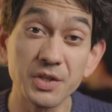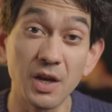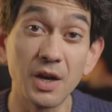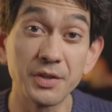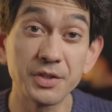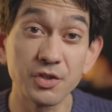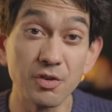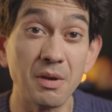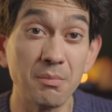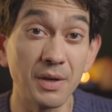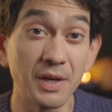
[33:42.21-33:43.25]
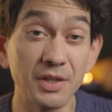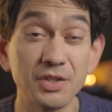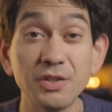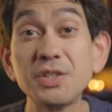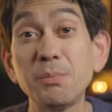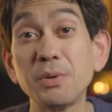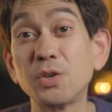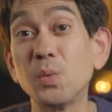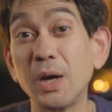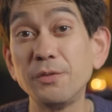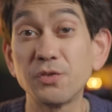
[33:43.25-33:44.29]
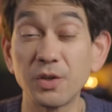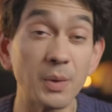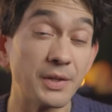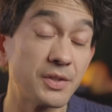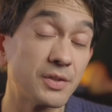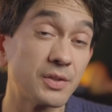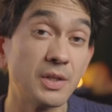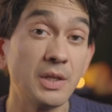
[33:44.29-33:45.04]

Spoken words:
hard to remember his neurotypical wife's requests.